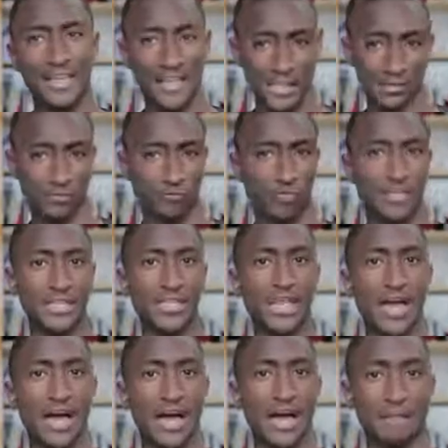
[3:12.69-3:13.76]
it gets really
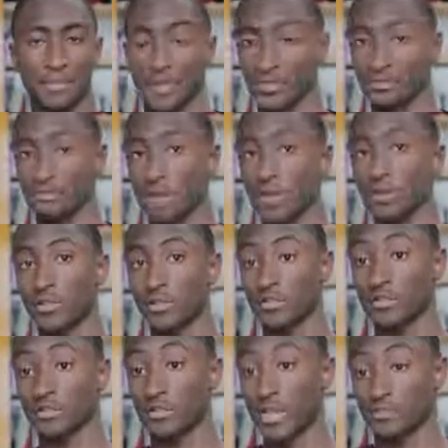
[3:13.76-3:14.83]
hot because metal
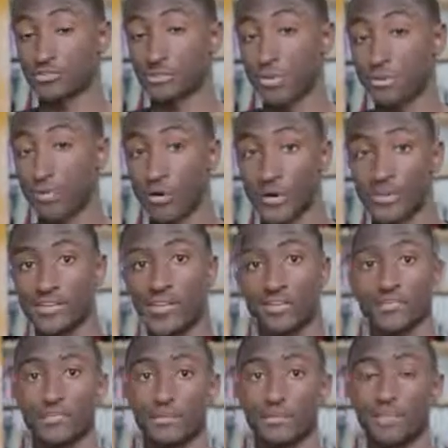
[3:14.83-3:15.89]
is naturally more
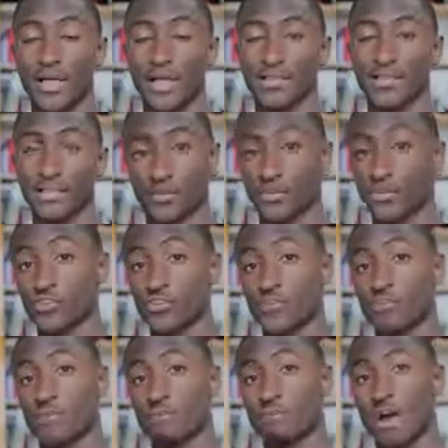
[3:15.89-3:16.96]
conductive than plastic. There's also
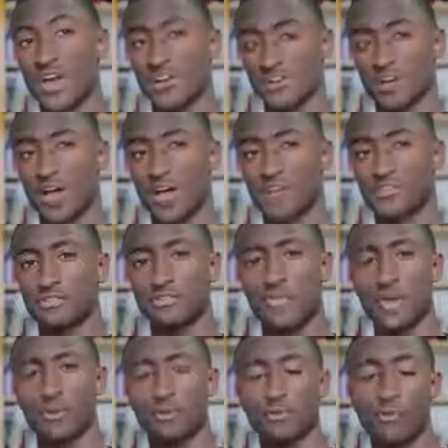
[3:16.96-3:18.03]
another minor con to
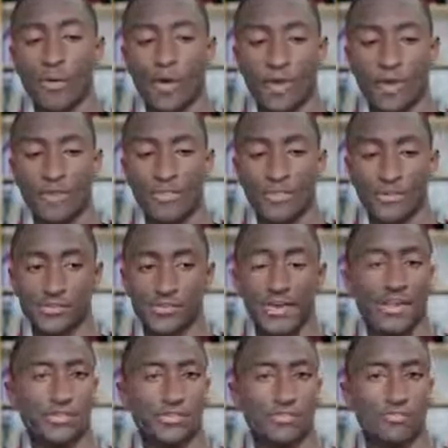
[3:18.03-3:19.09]
metal where there's
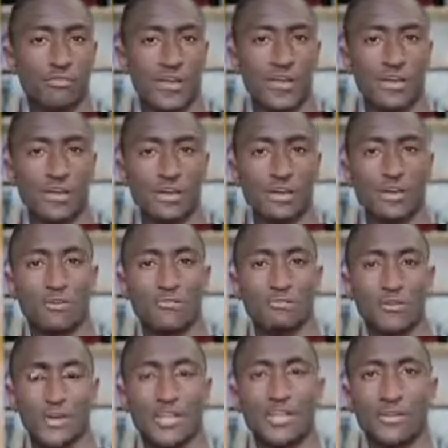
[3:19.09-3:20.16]
not as great a
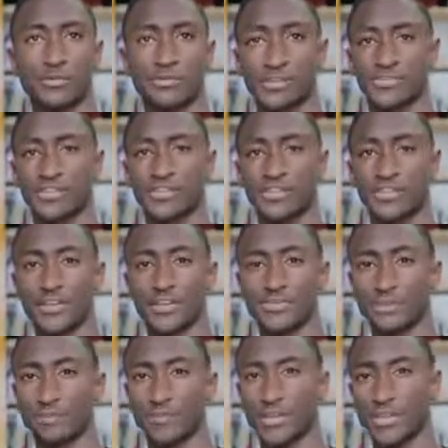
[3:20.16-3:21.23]
radio sensitivity,
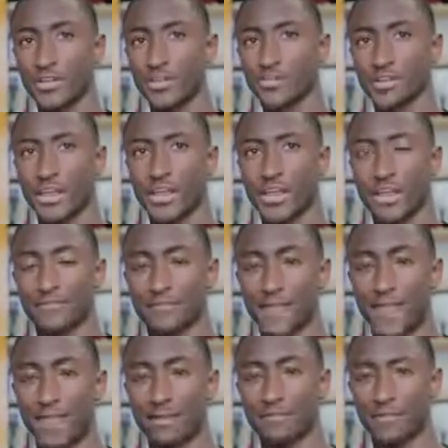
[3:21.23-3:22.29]
so the radios kind of have to
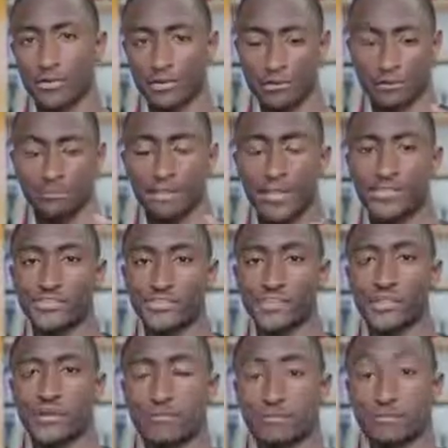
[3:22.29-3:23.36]
have their own place to
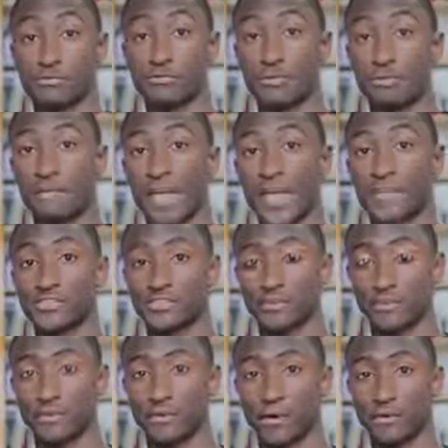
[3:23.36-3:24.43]
go through the bands
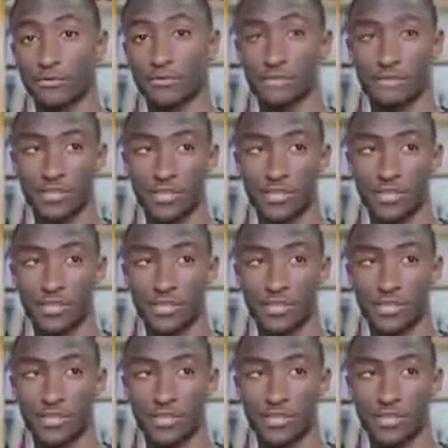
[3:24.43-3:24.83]
of the phone.